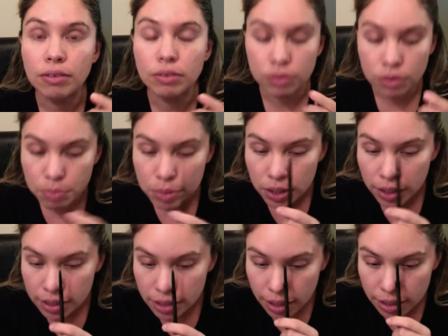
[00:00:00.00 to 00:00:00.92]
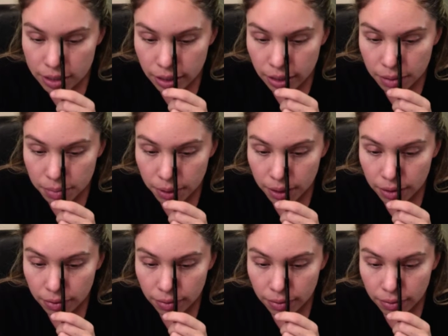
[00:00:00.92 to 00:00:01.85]
Oops, you guys can't see it,
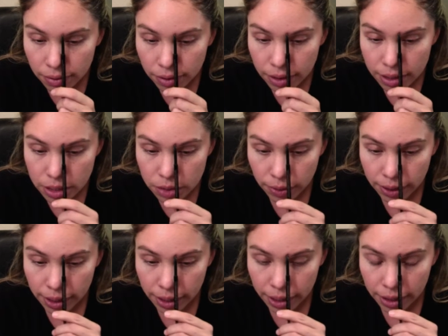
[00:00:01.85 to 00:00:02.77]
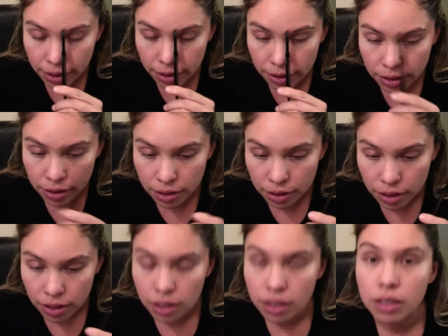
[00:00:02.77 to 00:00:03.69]
but this right here,
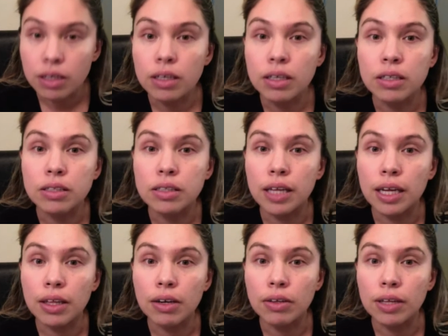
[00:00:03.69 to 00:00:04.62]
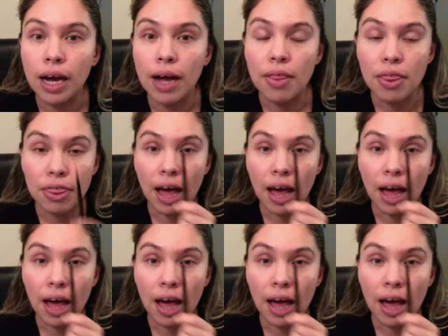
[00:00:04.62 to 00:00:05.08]
see that little dot?